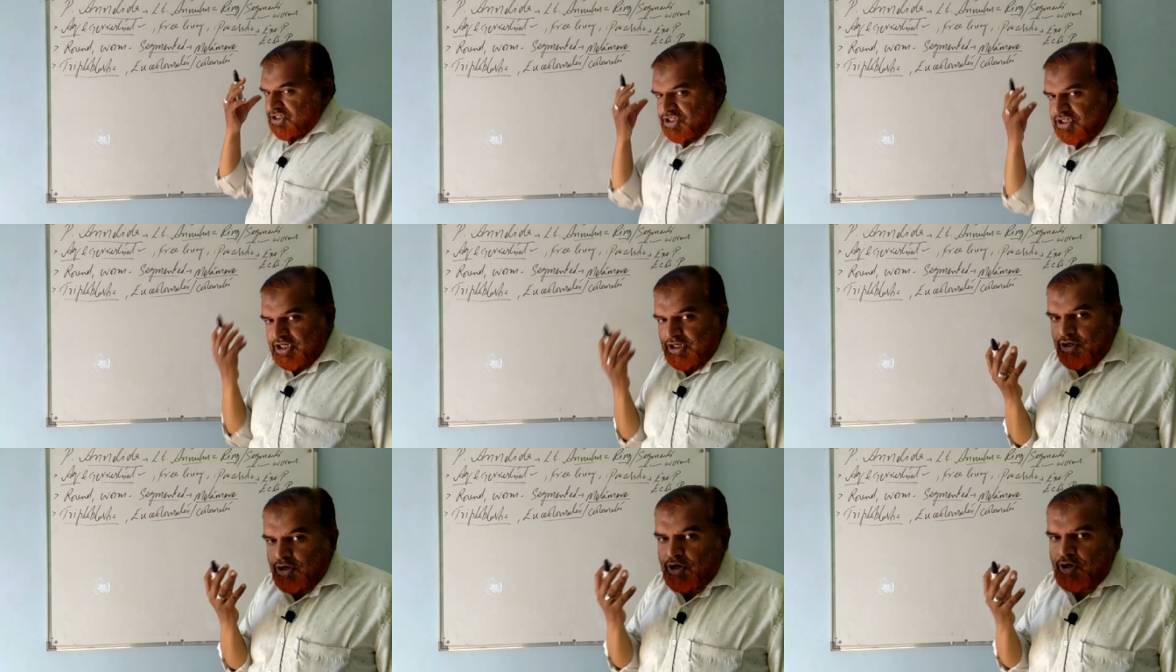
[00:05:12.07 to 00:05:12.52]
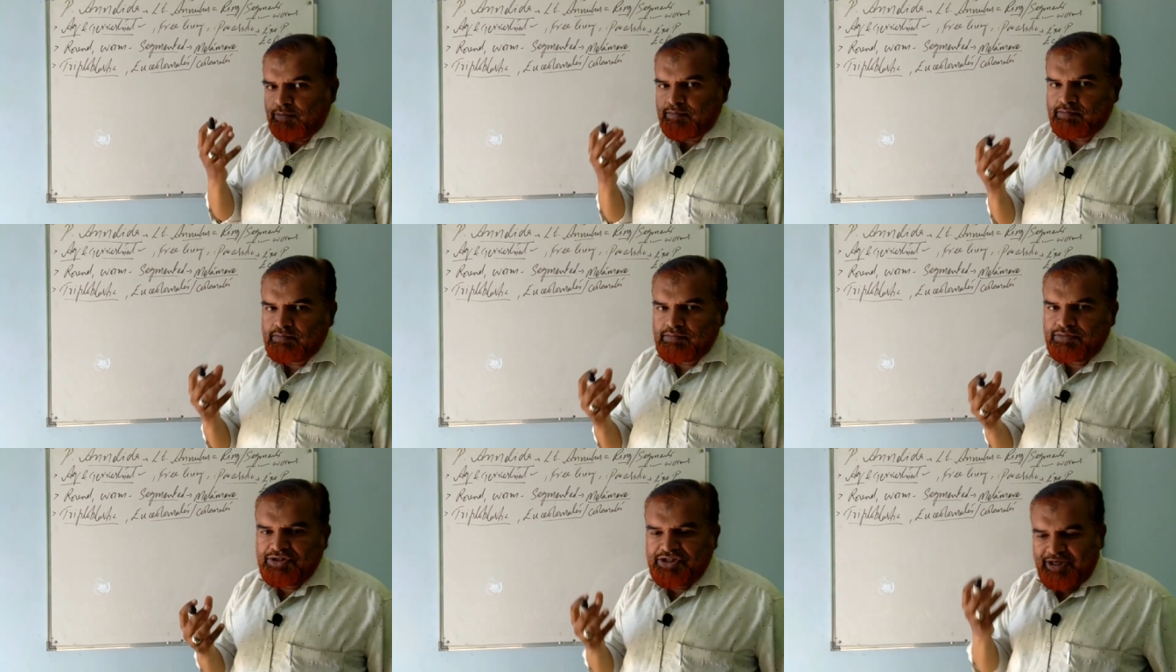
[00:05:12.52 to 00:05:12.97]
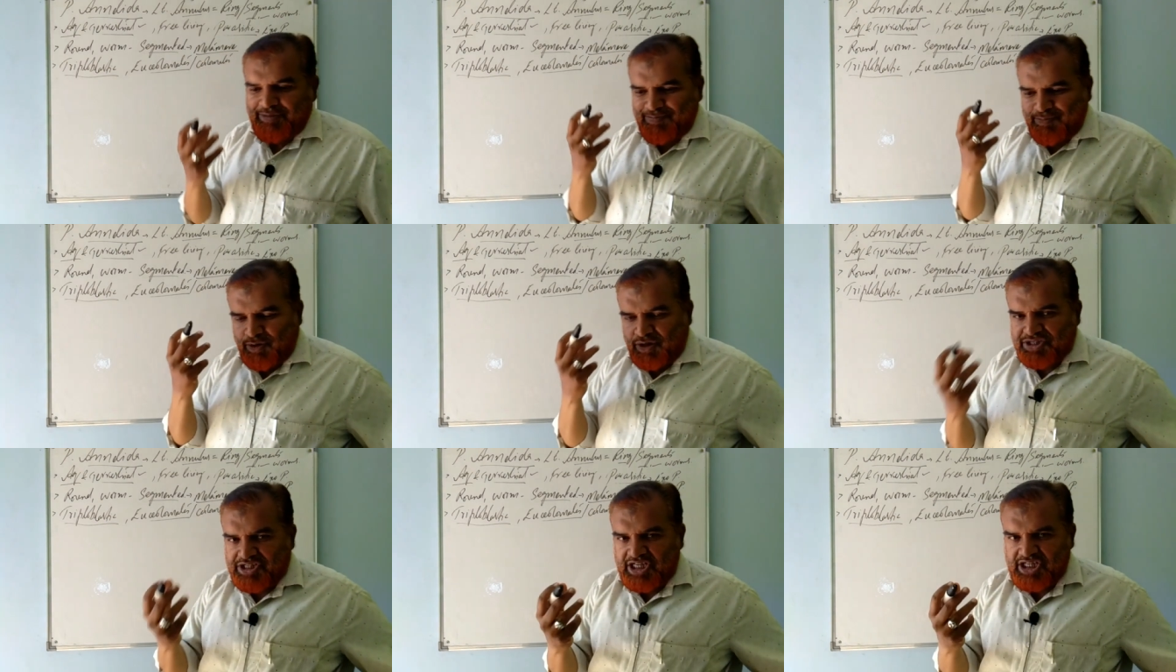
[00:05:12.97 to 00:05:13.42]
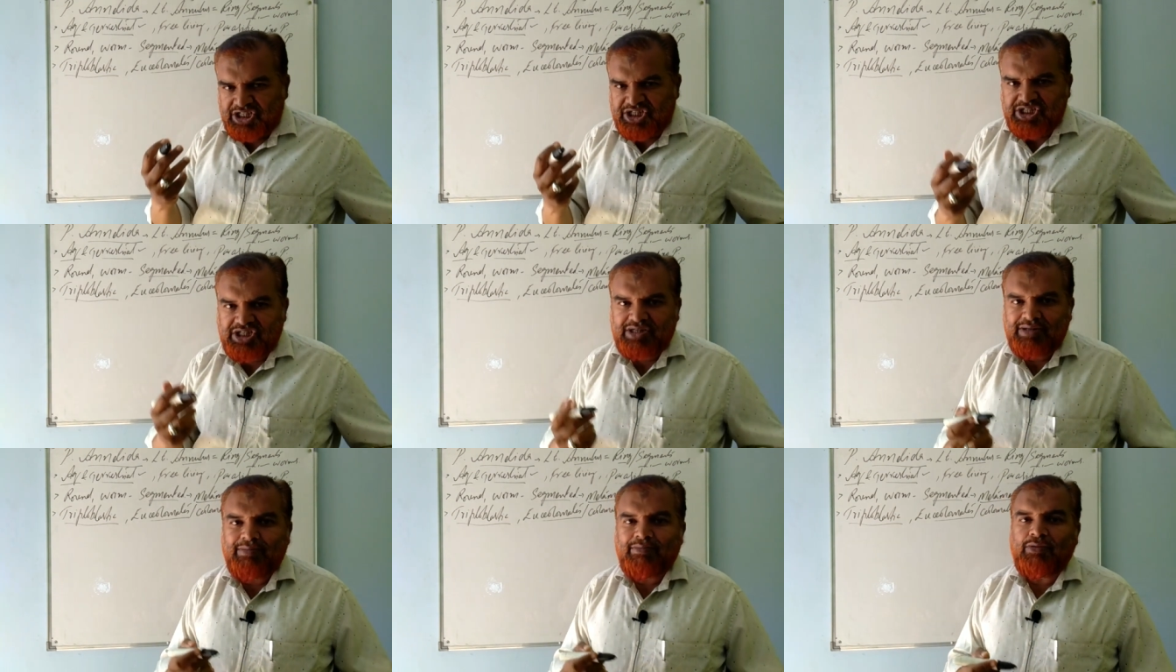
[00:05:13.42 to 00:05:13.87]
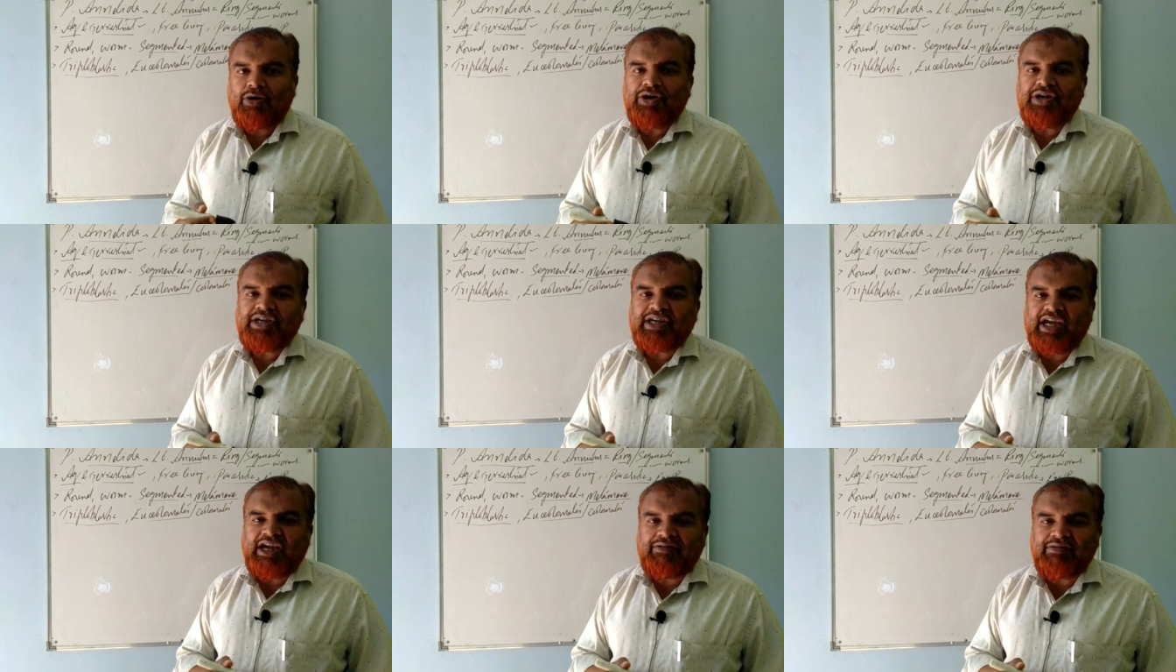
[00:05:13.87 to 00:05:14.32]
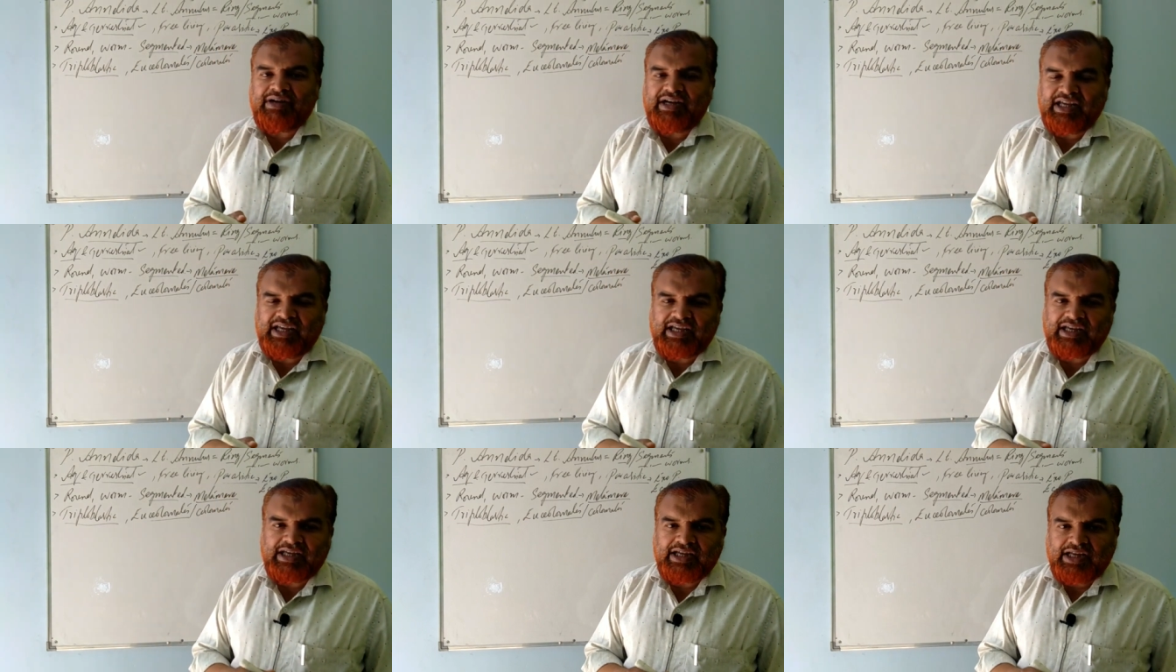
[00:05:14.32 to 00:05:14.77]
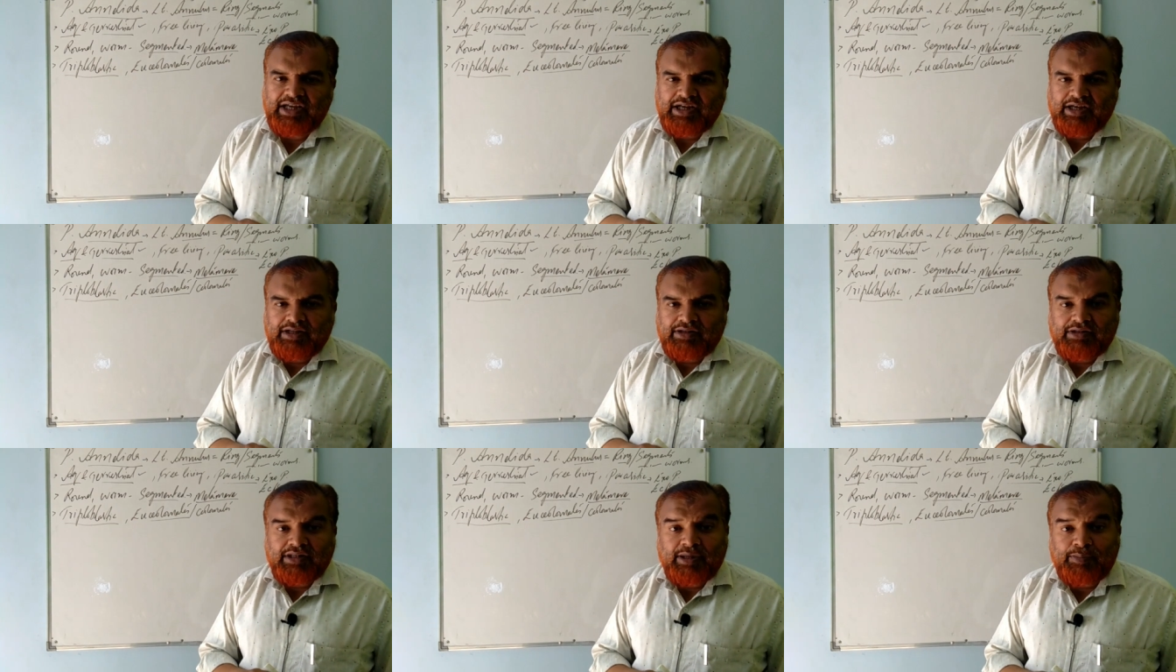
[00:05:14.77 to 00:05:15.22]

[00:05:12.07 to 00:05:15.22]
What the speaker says: coelom. They possess body cavity.